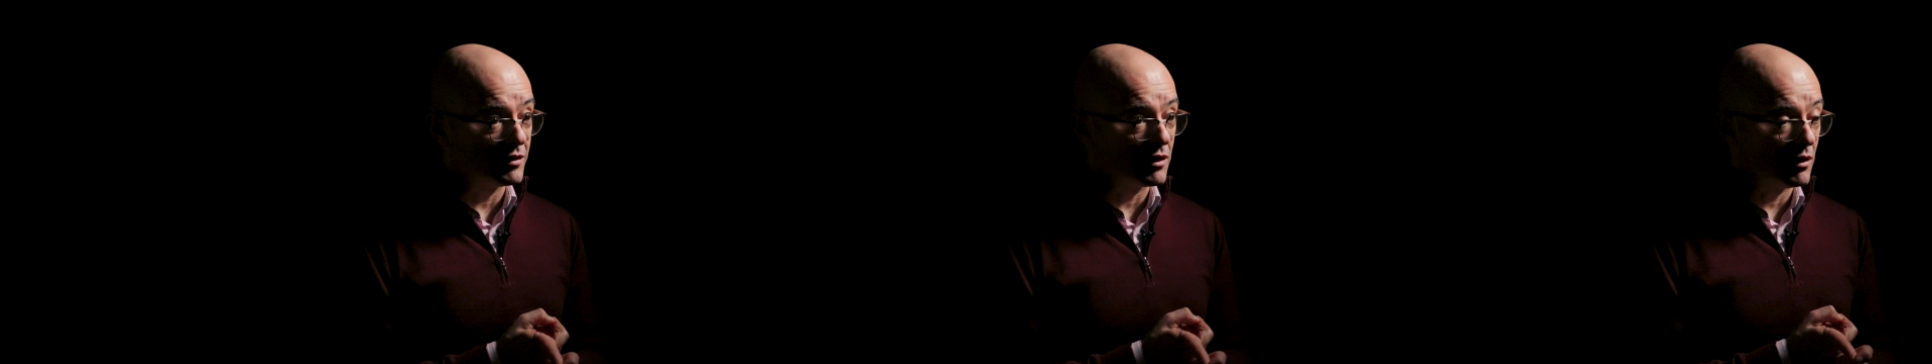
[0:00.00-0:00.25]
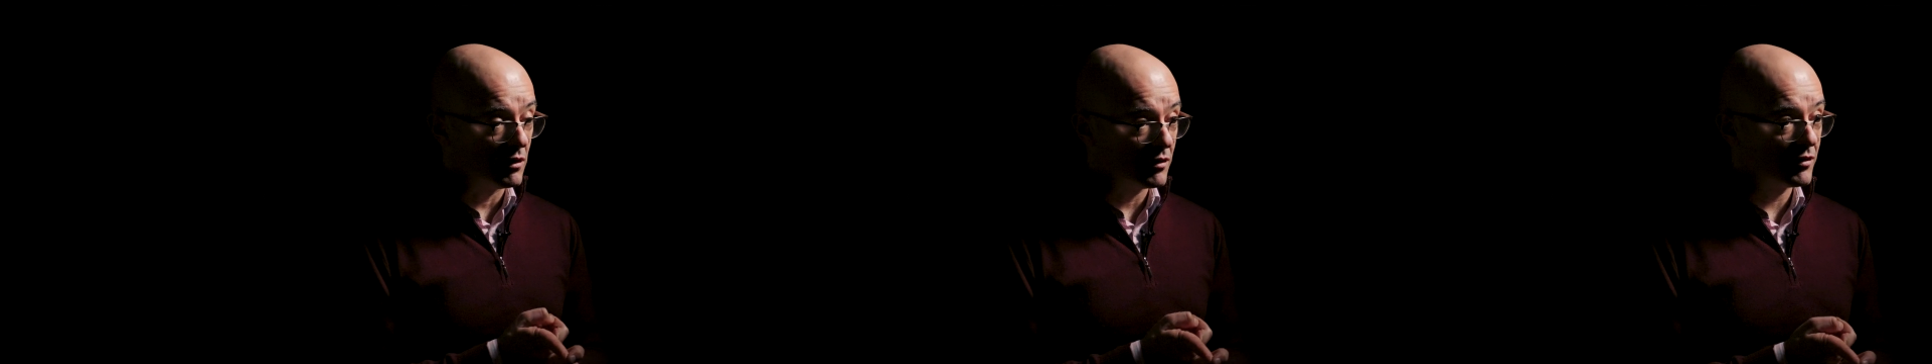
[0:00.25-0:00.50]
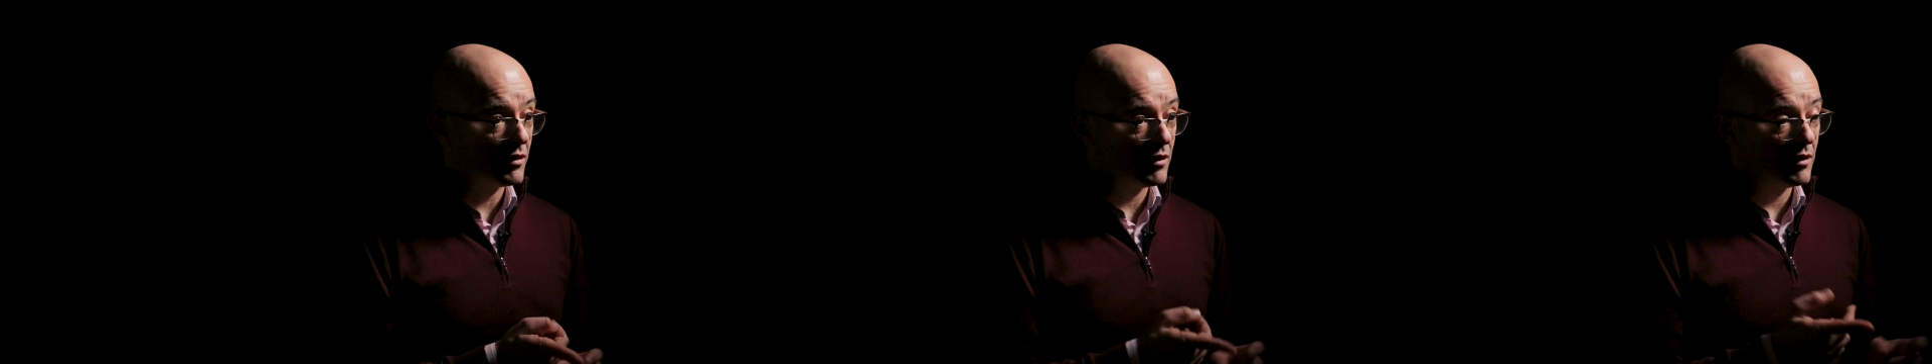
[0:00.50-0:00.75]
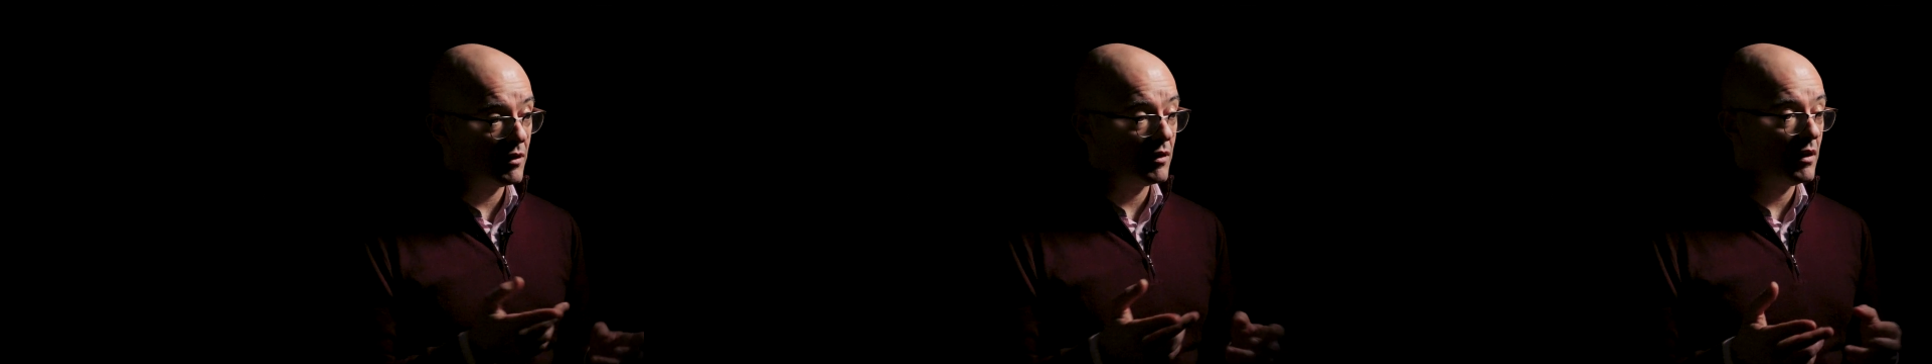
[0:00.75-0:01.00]
the cost
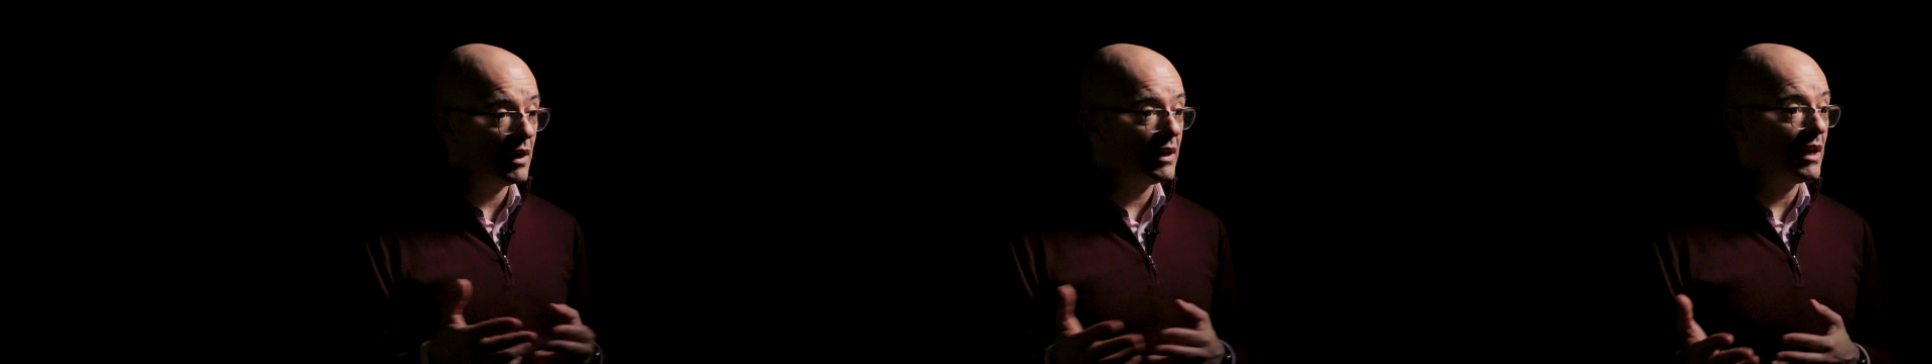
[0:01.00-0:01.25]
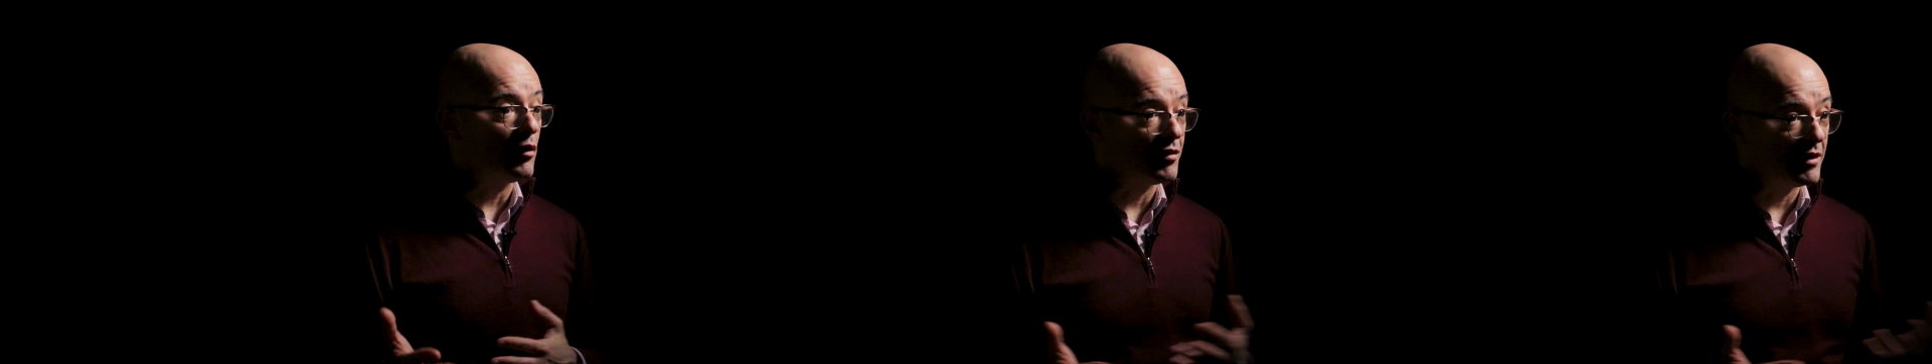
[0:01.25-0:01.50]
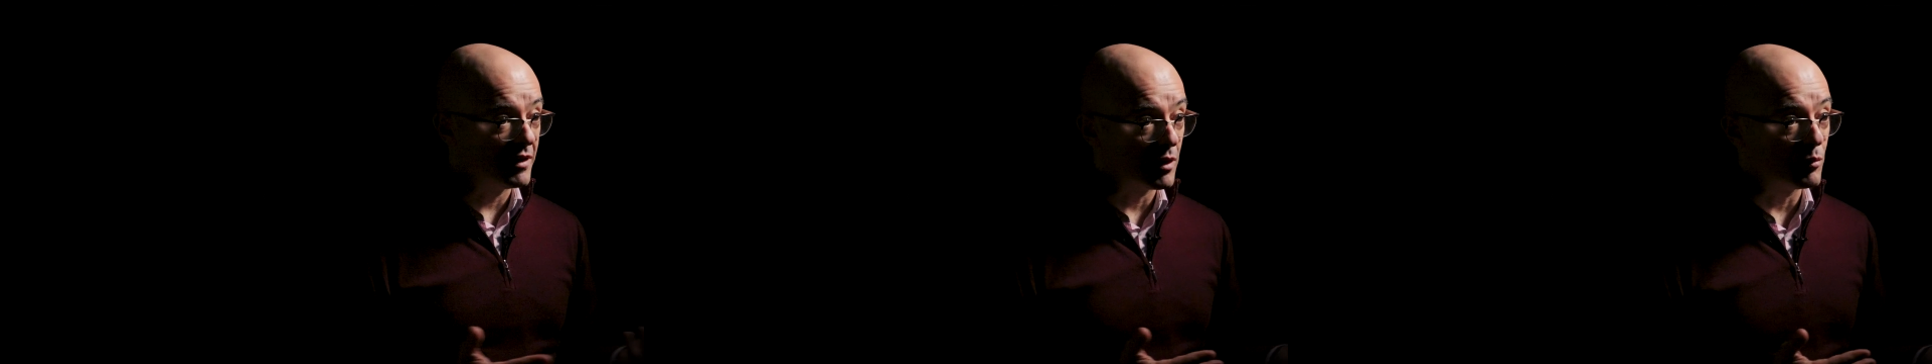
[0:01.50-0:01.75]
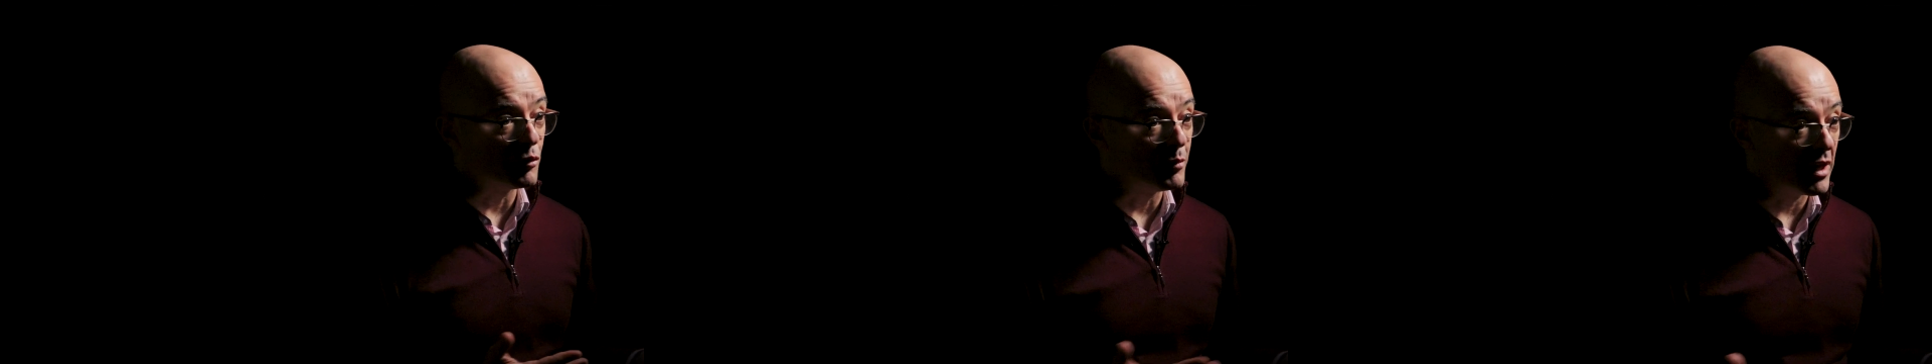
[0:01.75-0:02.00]
any other
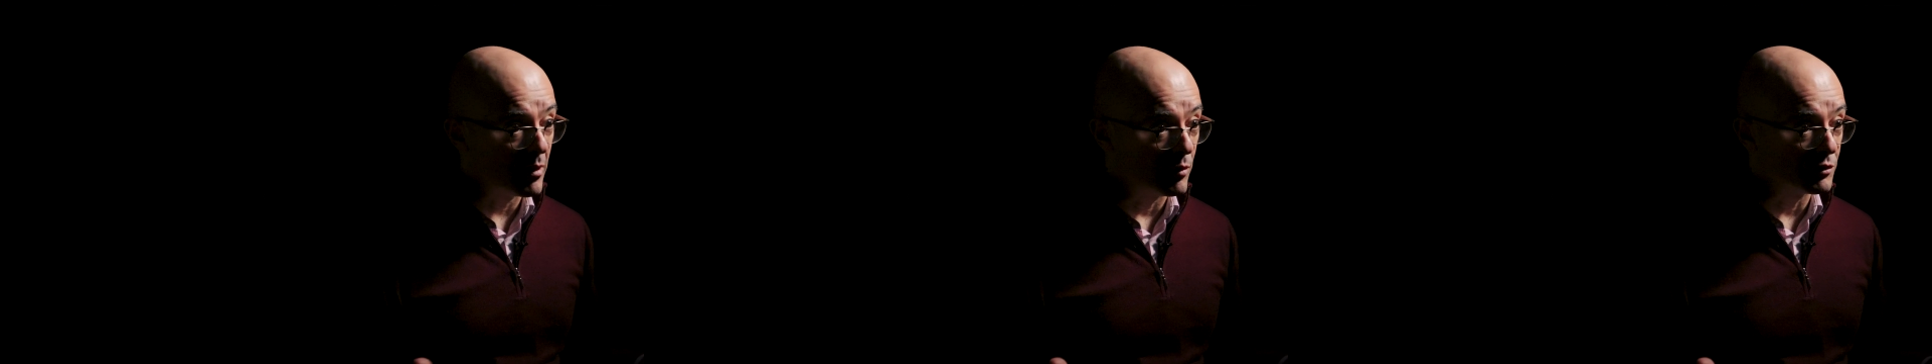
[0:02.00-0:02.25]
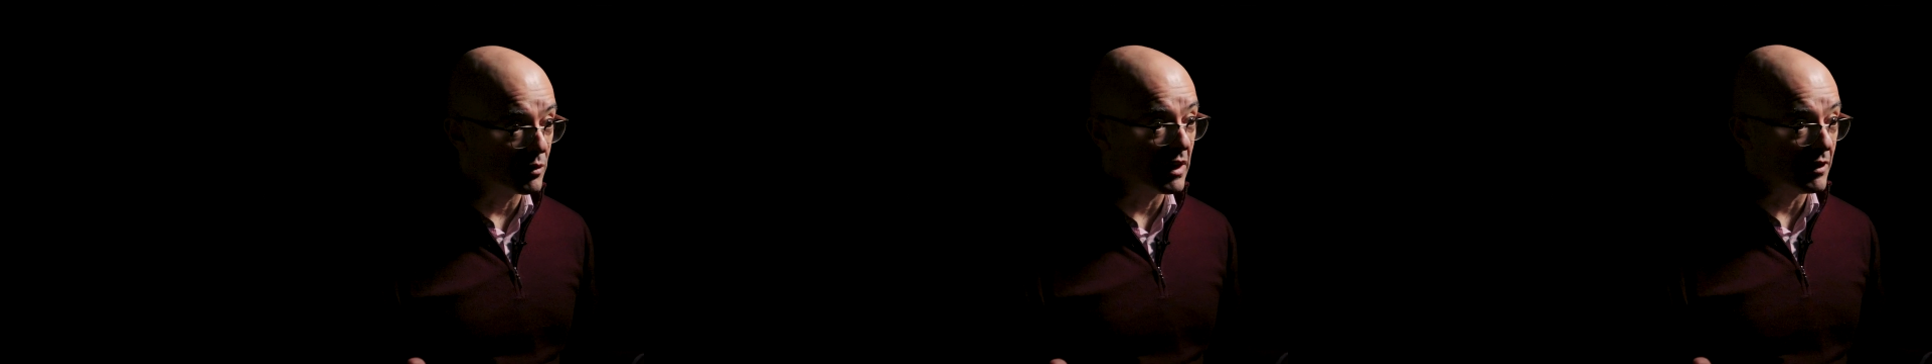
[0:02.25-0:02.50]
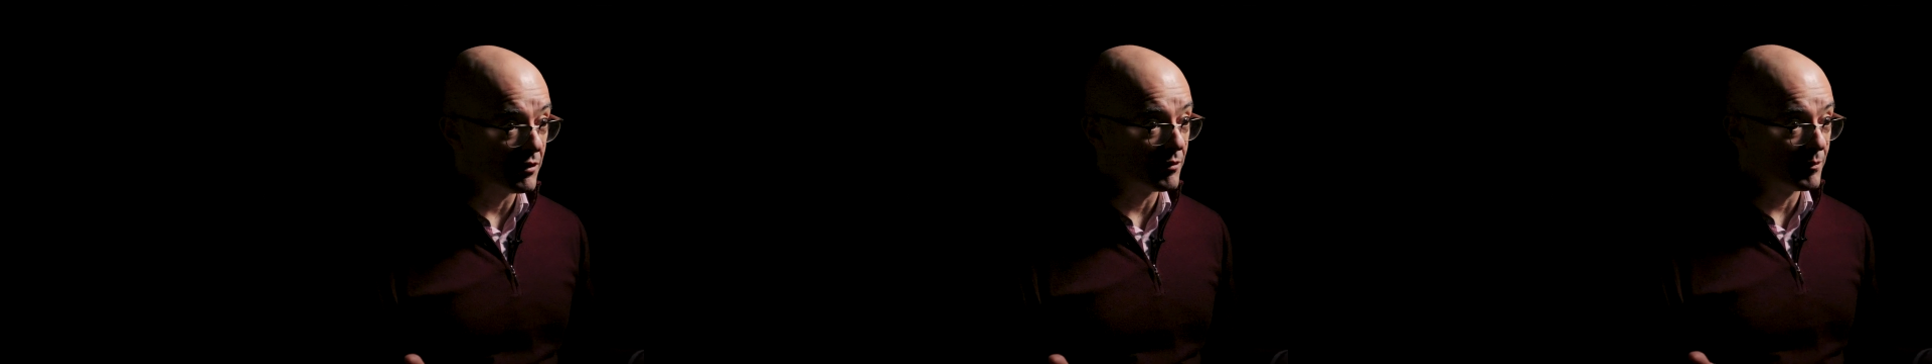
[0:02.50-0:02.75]
fintech would be able to lend.